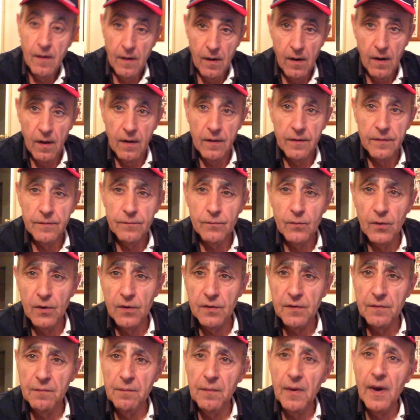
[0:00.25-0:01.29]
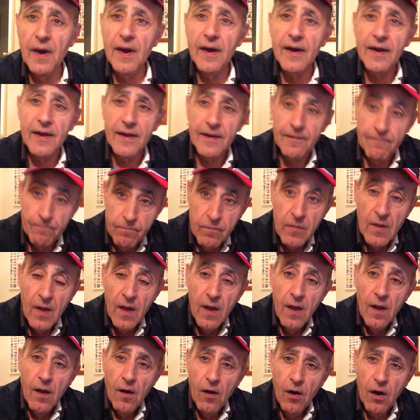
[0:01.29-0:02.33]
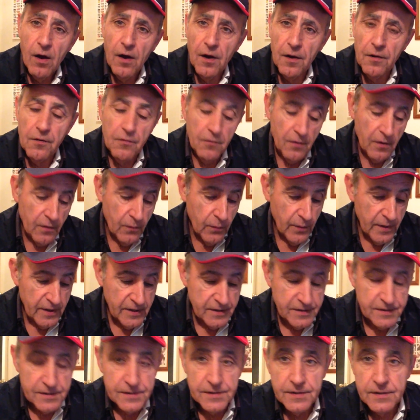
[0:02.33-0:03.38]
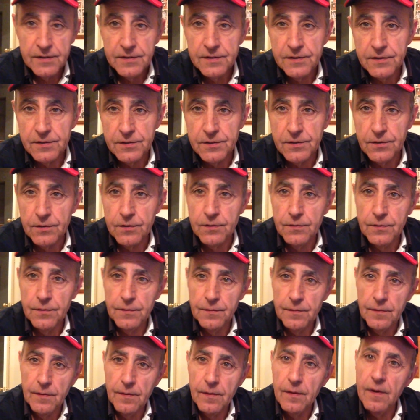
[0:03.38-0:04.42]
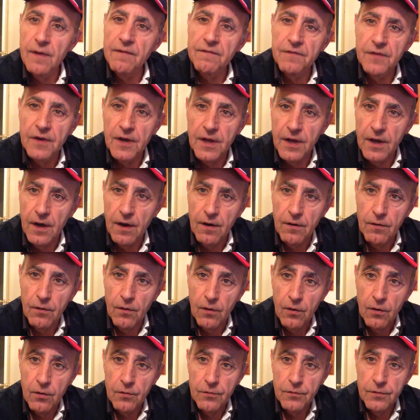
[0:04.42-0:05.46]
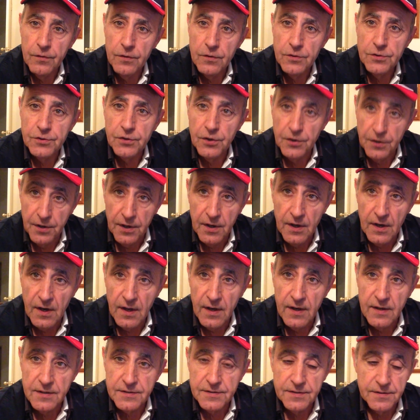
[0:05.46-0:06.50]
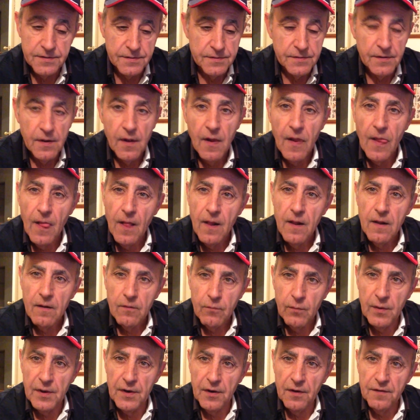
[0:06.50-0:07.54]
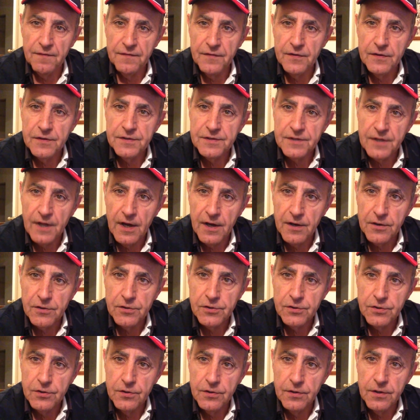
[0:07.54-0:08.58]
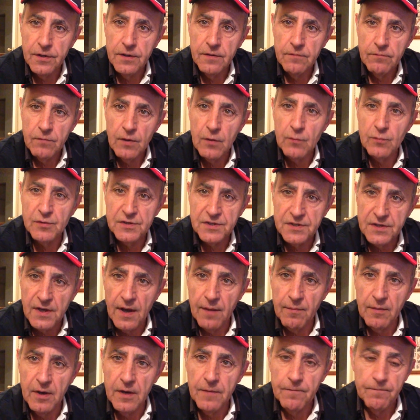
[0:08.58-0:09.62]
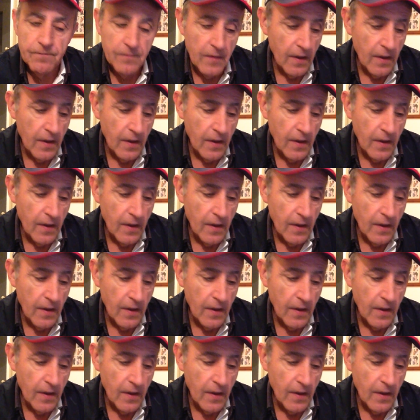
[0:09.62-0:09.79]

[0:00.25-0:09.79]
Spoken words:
Hello, welcome back. I got a request to do a video on shooting glasses. When I first started shooting, it was summer